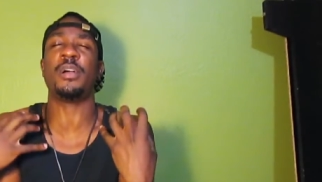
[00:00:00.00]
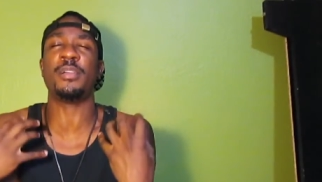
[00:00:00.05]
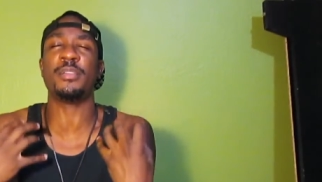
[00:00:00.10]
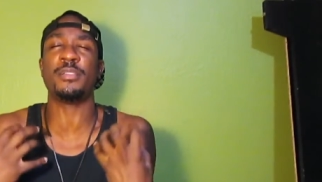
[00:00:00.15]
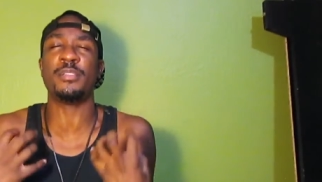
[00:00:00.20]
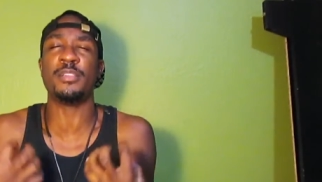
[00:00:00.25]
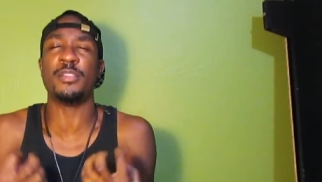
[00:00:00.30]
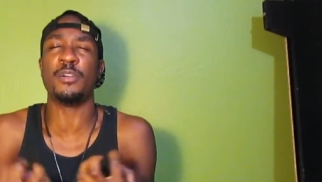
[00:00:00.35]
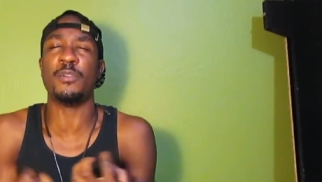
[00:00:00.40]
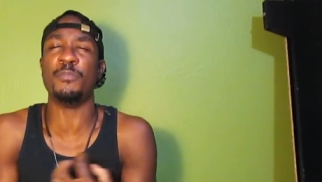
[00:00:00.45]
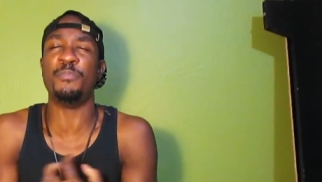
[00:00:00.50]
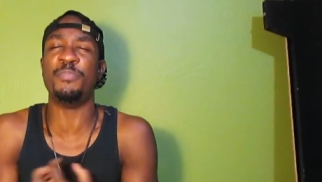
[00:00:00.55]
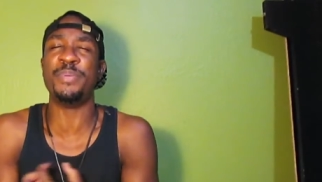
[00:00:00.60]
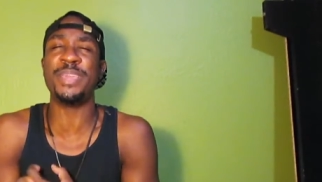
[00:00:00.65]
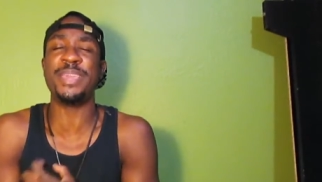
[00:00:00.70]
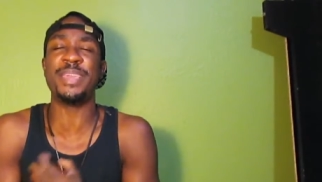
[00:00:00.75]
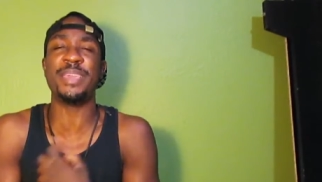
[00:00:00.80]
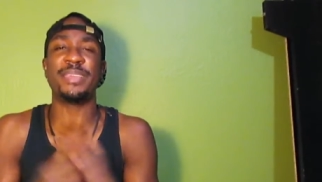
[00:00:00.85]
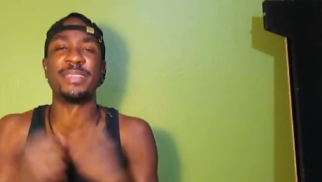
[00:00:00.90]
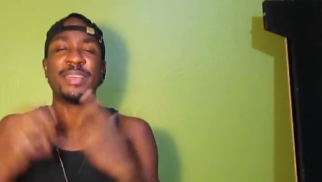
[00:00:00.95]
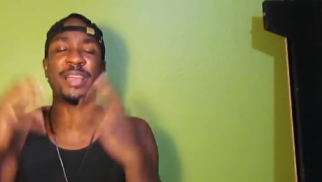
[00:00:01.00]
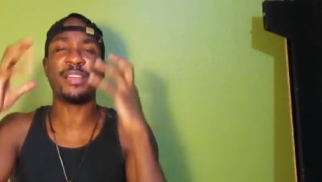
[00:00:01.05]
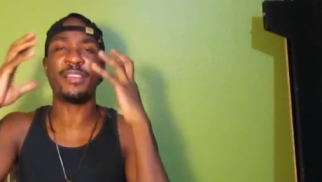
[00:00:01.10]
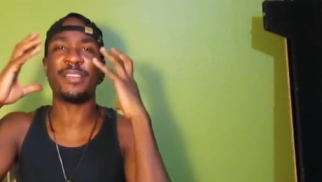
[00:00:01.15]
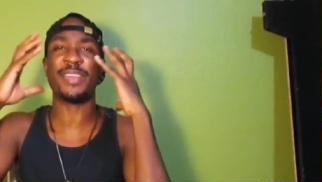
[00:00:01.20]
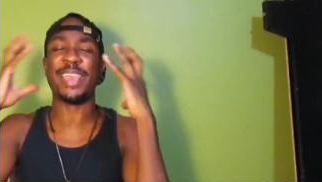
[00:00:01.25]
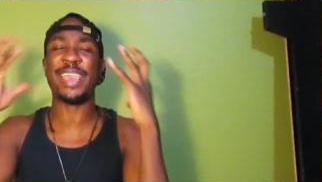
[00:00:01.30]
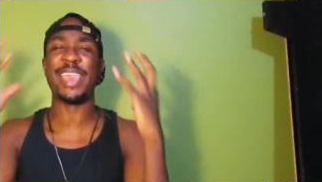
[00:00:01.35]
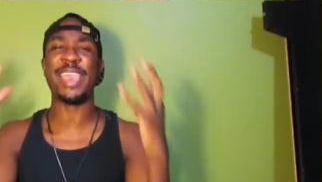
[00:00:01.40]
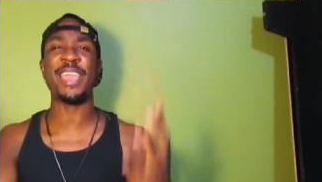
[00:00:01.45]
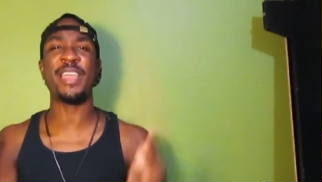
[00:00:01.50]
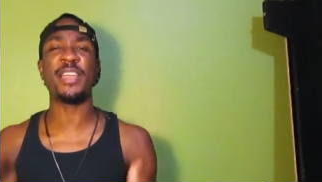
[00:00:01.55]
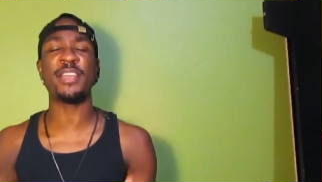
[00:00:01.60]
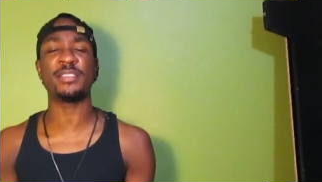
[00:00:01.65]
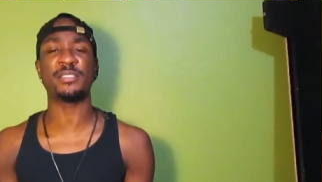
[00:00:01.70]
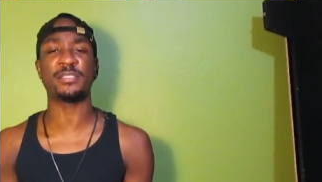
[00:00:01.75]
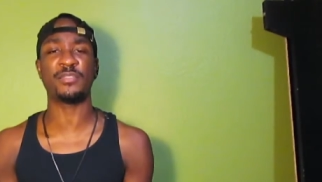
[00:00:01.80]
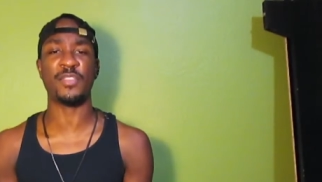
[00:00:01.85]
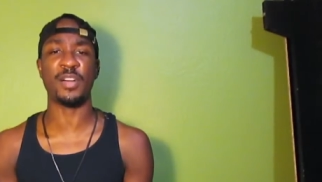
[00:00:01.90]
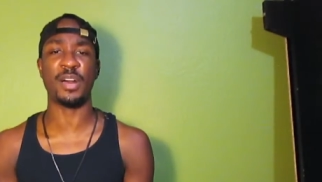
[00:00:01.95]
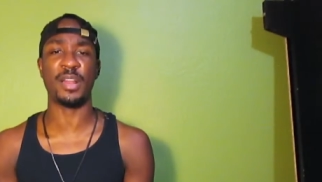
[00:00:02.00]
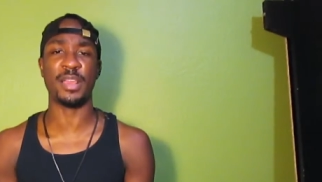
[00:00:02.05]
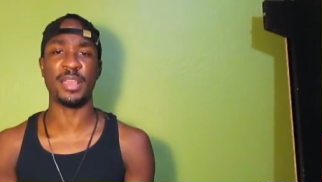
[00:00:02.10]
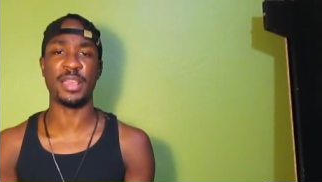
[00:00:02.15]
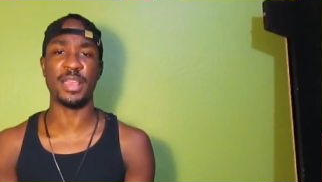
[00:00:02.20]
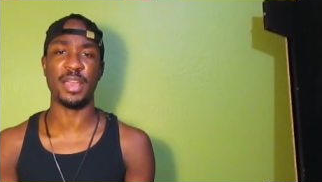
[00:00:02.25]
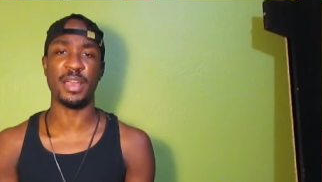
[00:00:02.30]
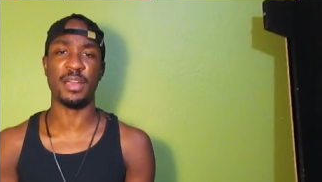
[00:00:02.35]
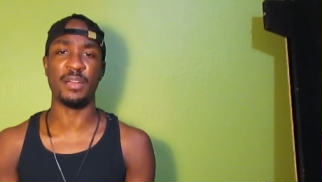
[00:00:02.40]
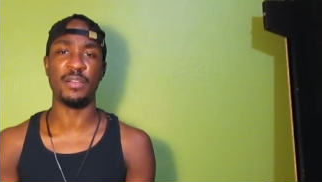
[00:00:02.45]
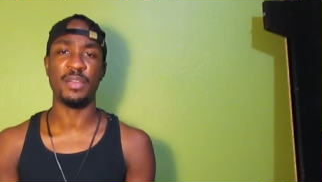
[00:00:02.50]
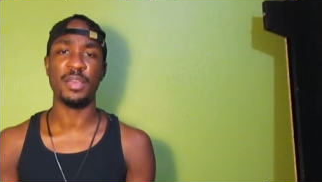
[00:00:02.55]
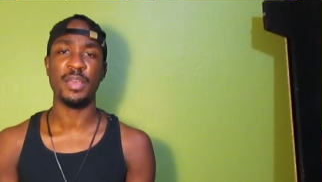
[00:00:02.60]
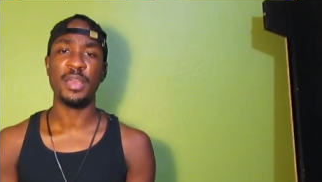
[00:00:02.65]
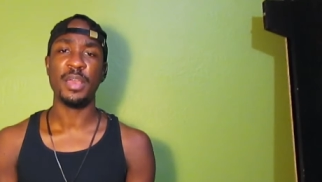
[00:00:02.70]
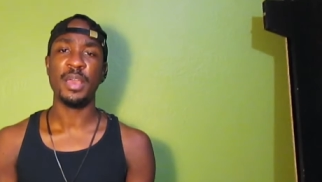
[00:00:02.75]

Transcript: you know, being that her hair is falling out.